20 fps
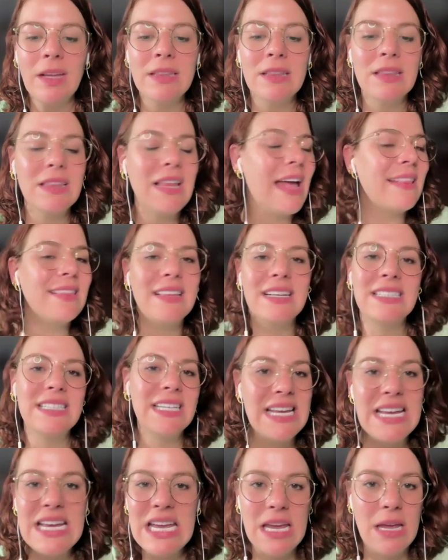led the
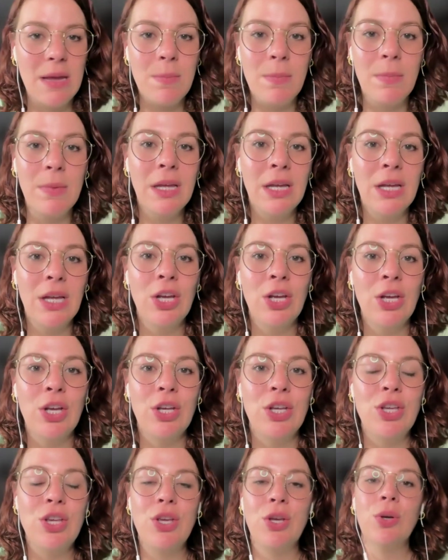team,
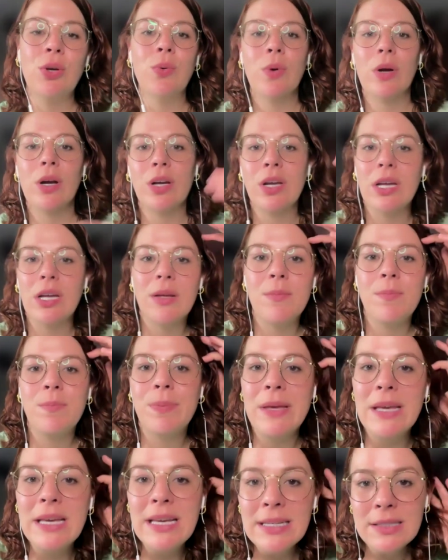you are going to
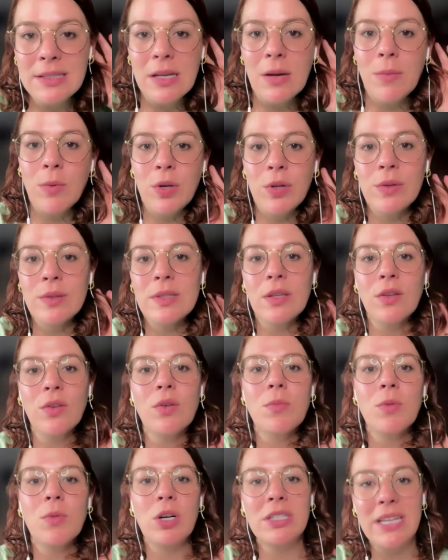be someone who's a
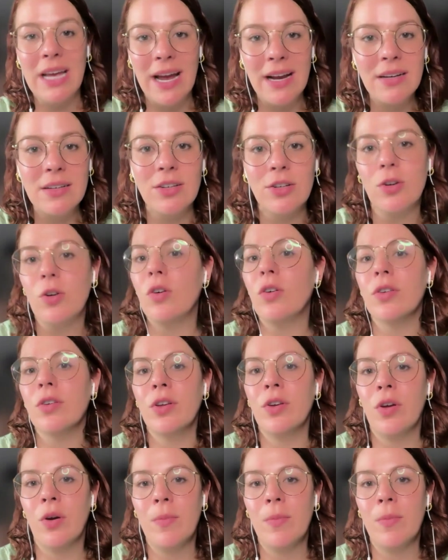little more technical.